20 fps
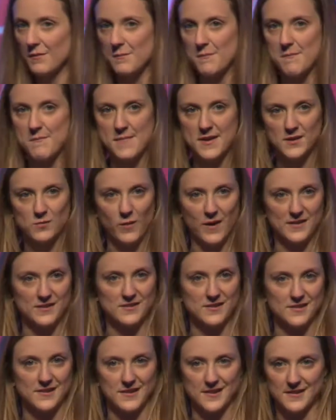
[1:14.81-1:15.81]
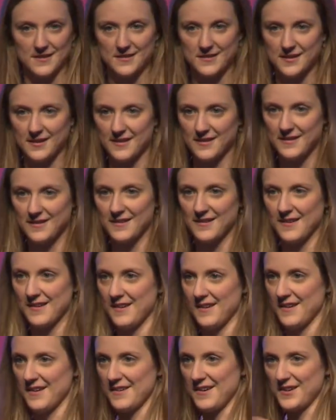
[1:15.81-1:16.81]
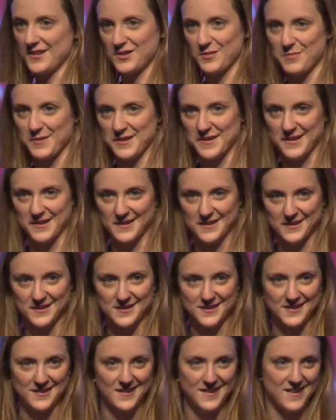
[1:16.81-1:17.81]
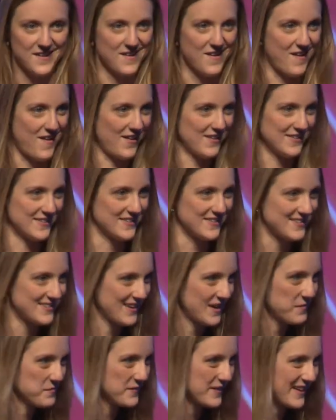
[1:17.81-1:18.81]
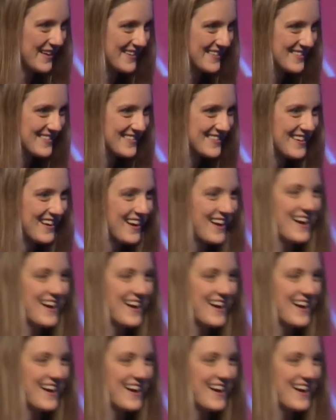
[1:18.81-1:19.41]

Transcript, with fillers: Midwesterners and entrepreneurs, all in the same place.